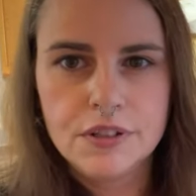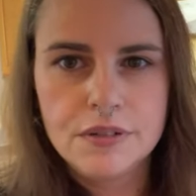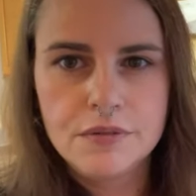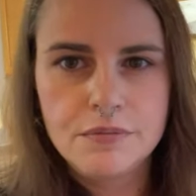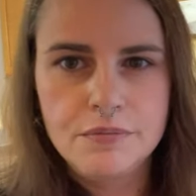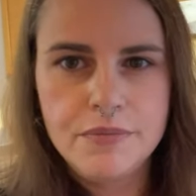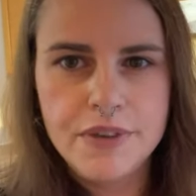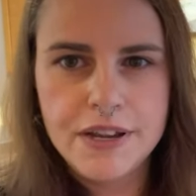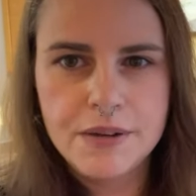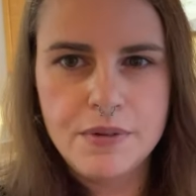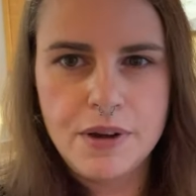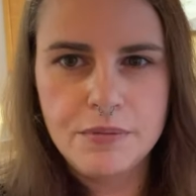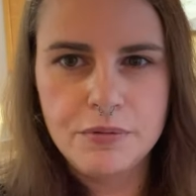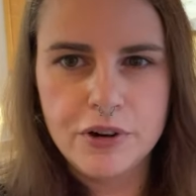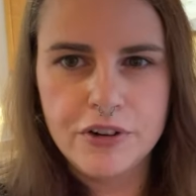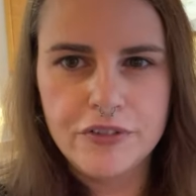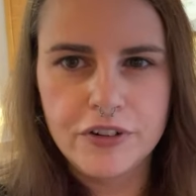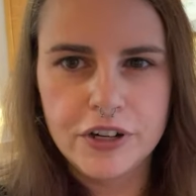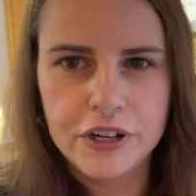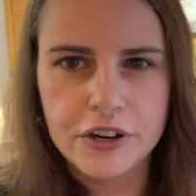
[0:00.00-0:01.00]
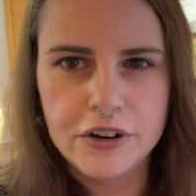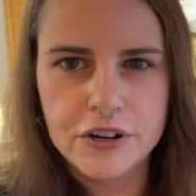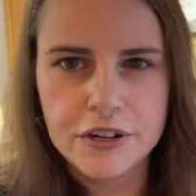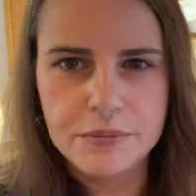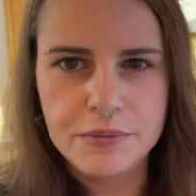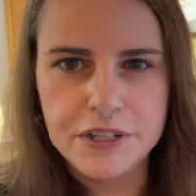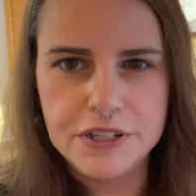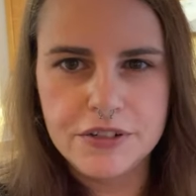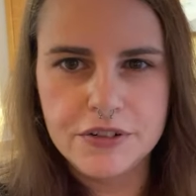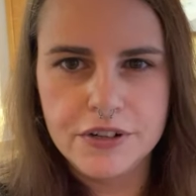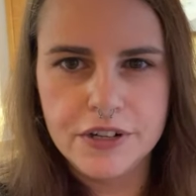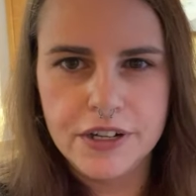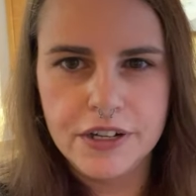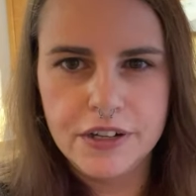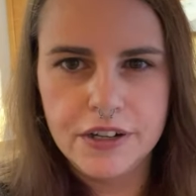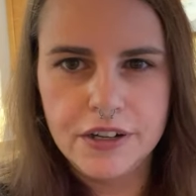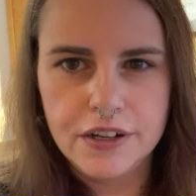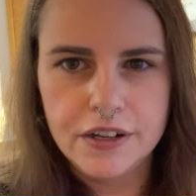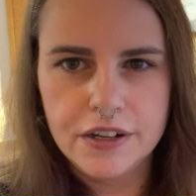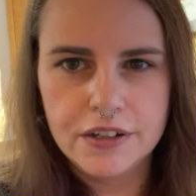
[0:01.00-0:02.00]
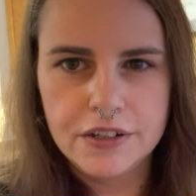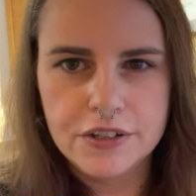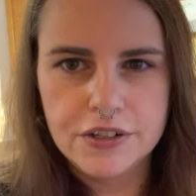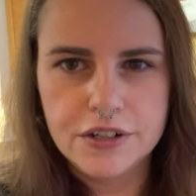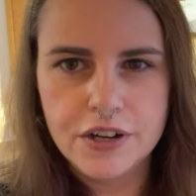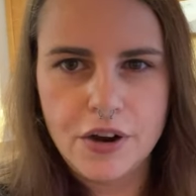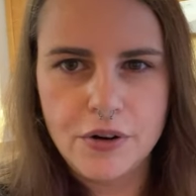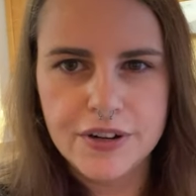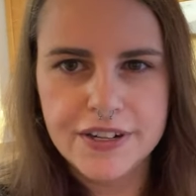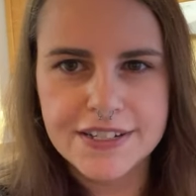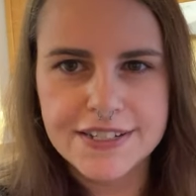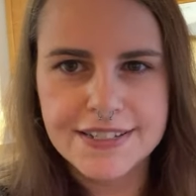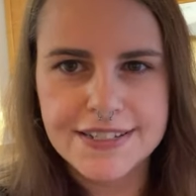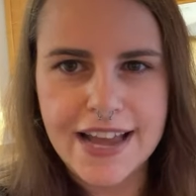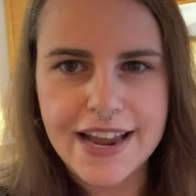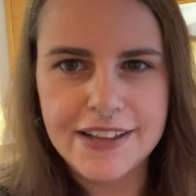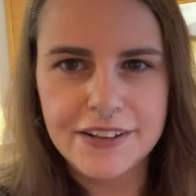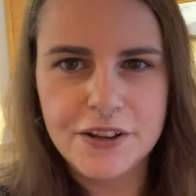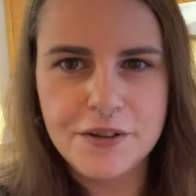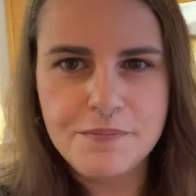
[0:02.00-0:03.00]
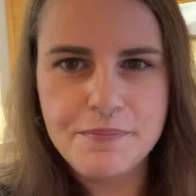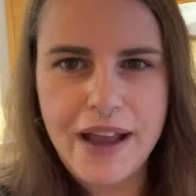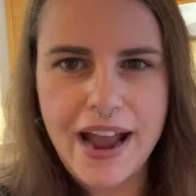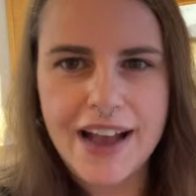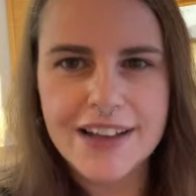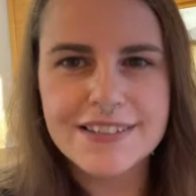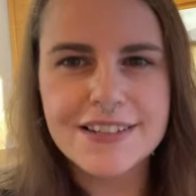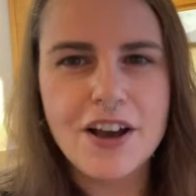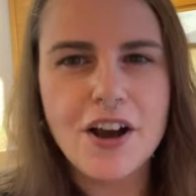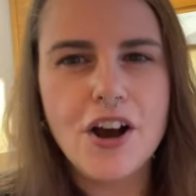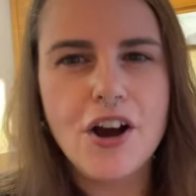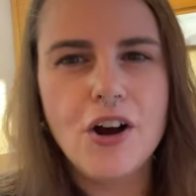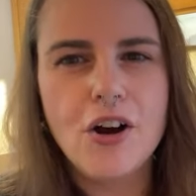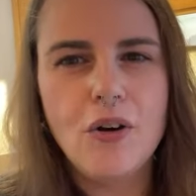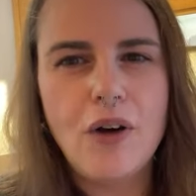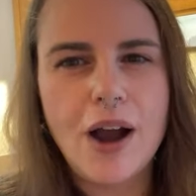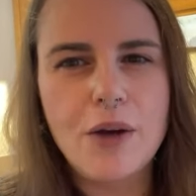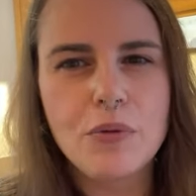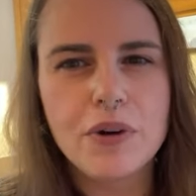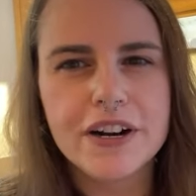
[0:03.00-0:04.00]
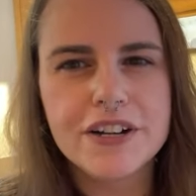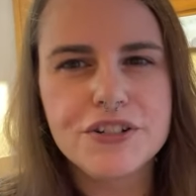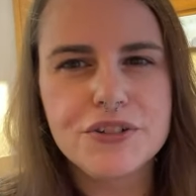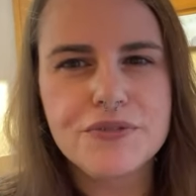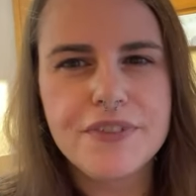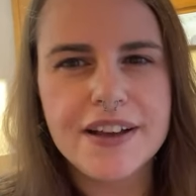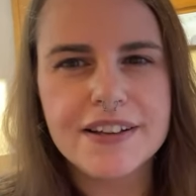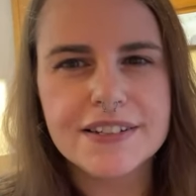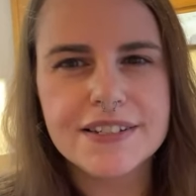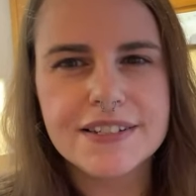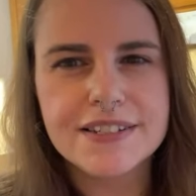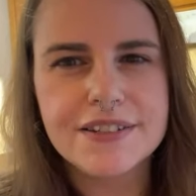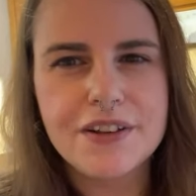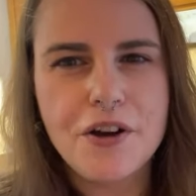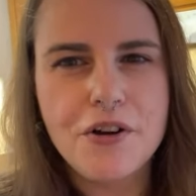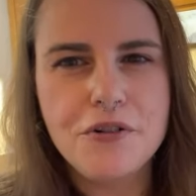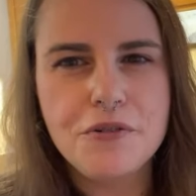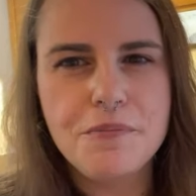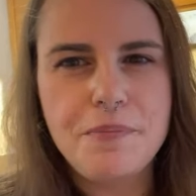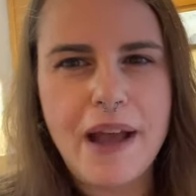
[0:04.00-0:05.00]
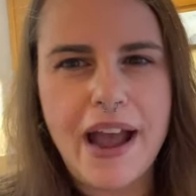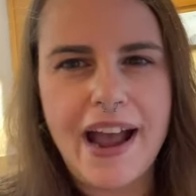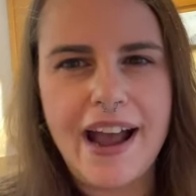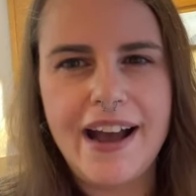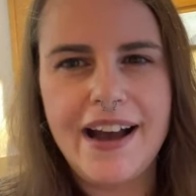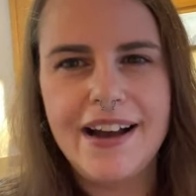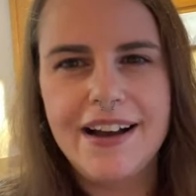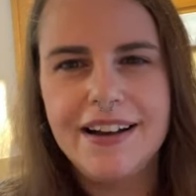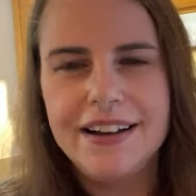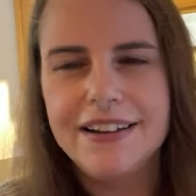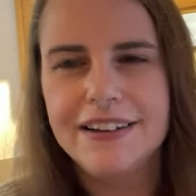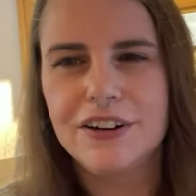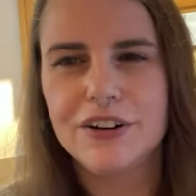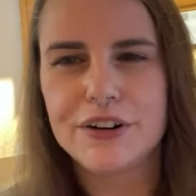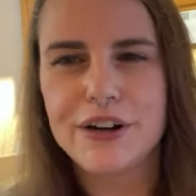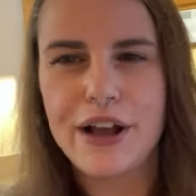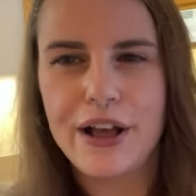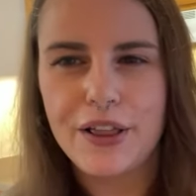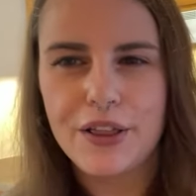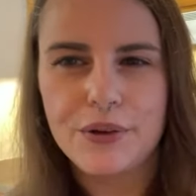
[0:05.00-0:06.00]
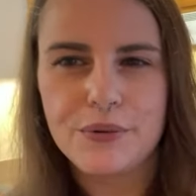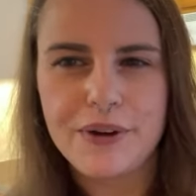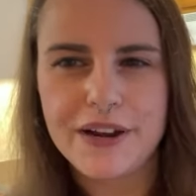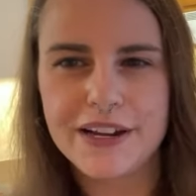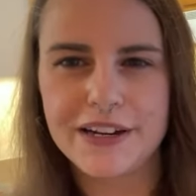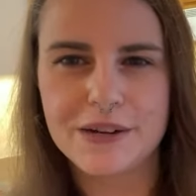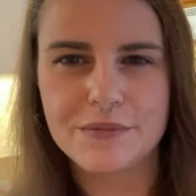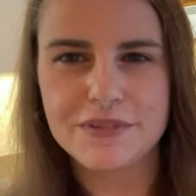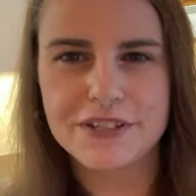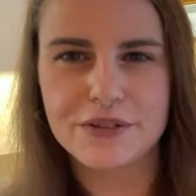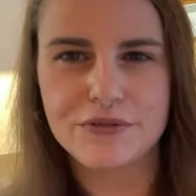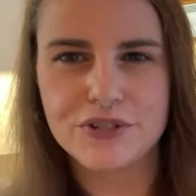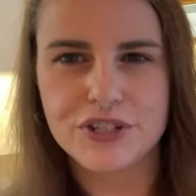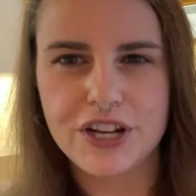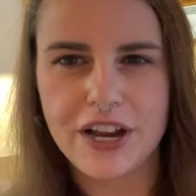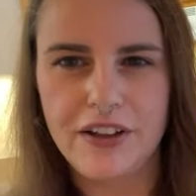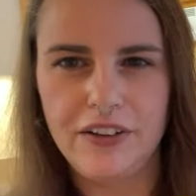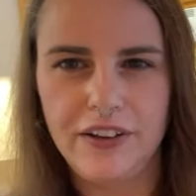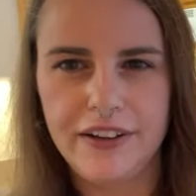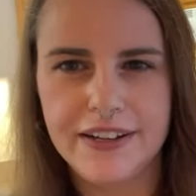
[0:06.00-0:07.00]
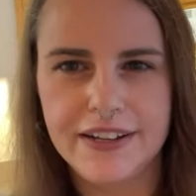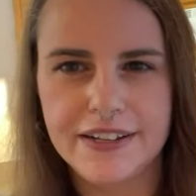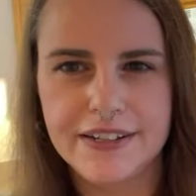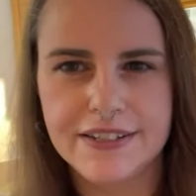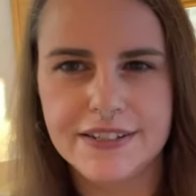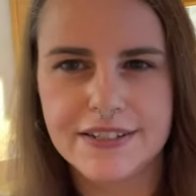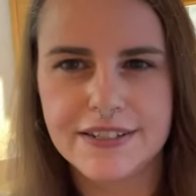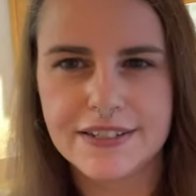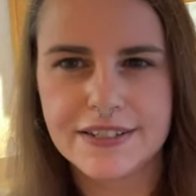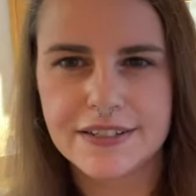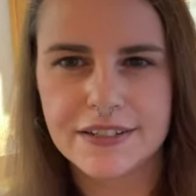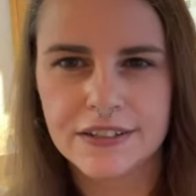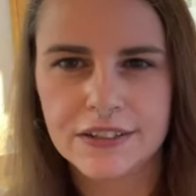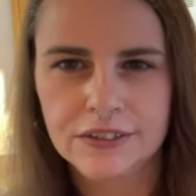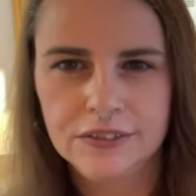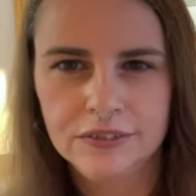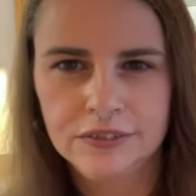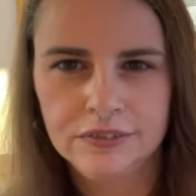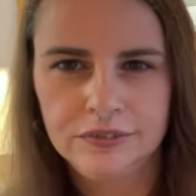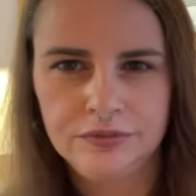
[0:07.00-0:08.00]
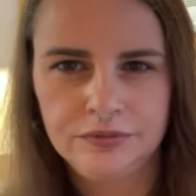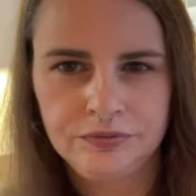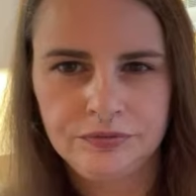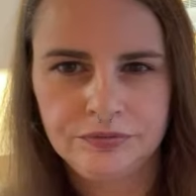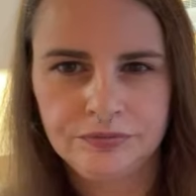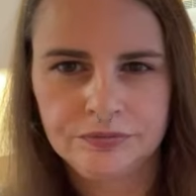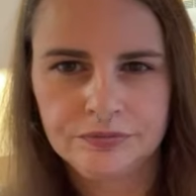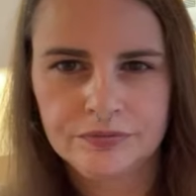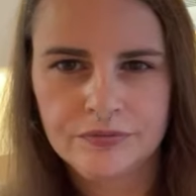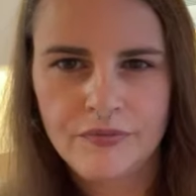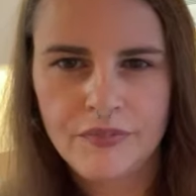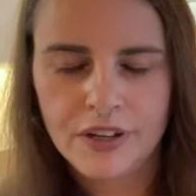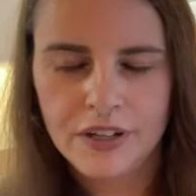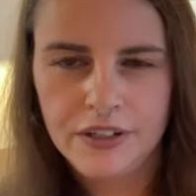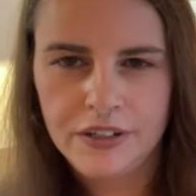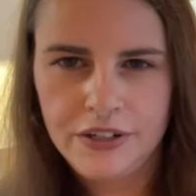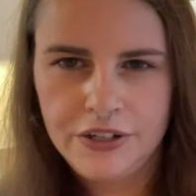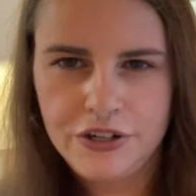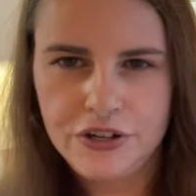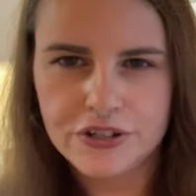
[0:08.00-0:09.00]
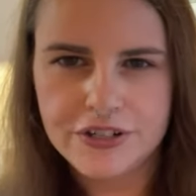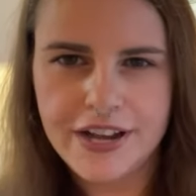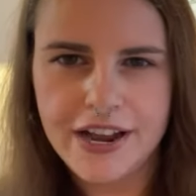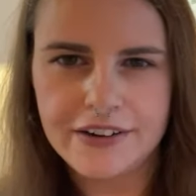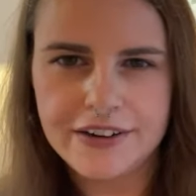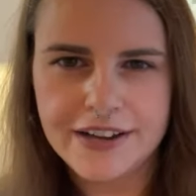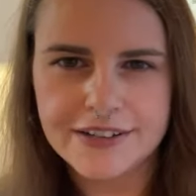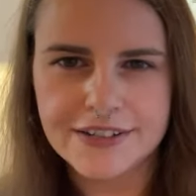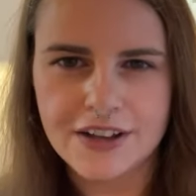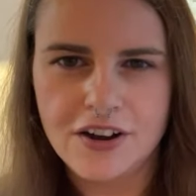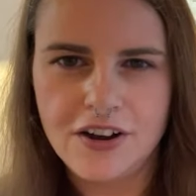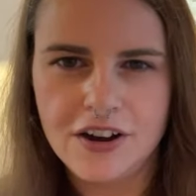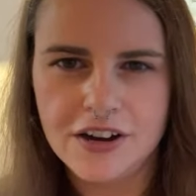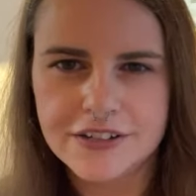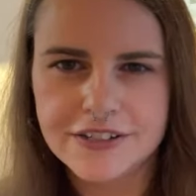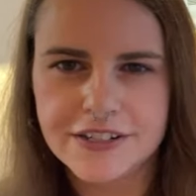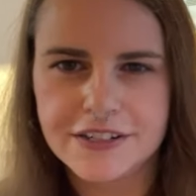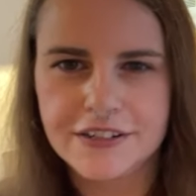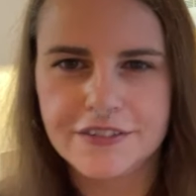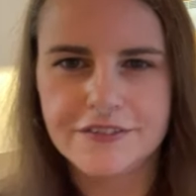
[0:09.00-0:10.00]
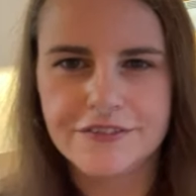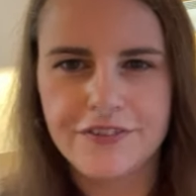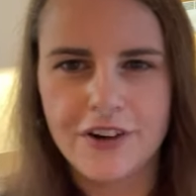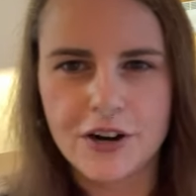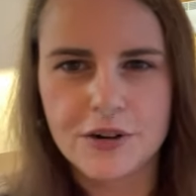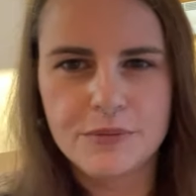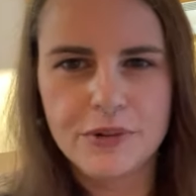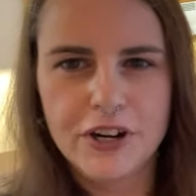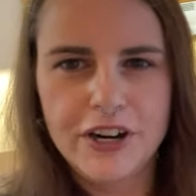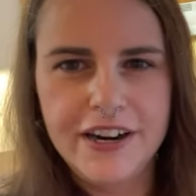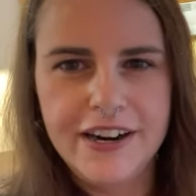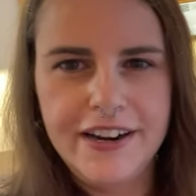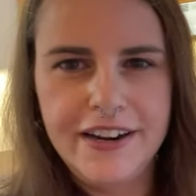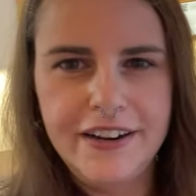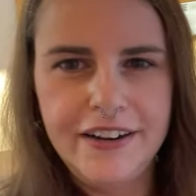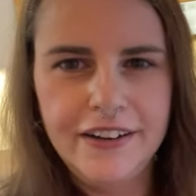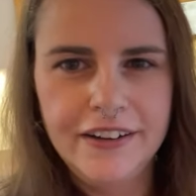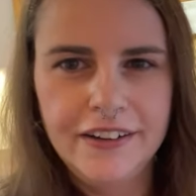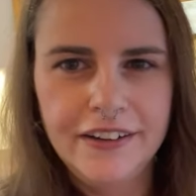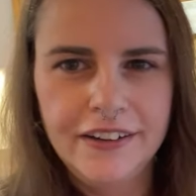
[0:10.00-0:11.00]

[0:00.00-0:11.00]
Me and my boyfriend are going to be doing going to Salem, Mass. Oh, I want to do that so bad on Halloween. I'm so jealous. Your town has a haunted infirmary.